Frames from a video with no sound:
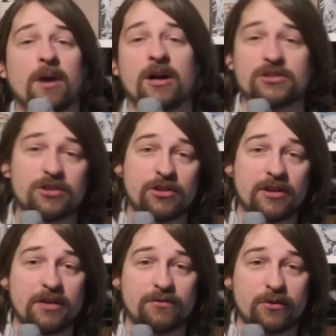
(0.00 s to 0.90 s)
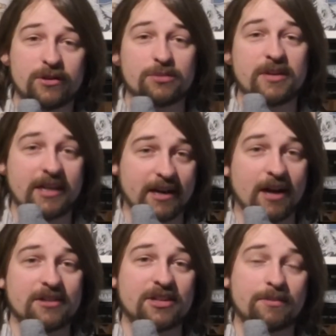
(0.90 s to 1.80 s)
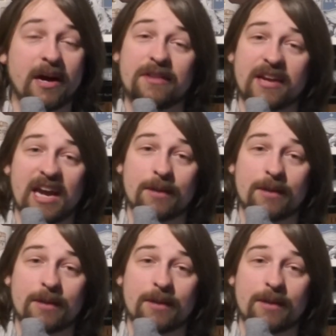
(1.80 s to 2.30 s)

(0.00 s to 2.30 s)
master thief who is being hunted by the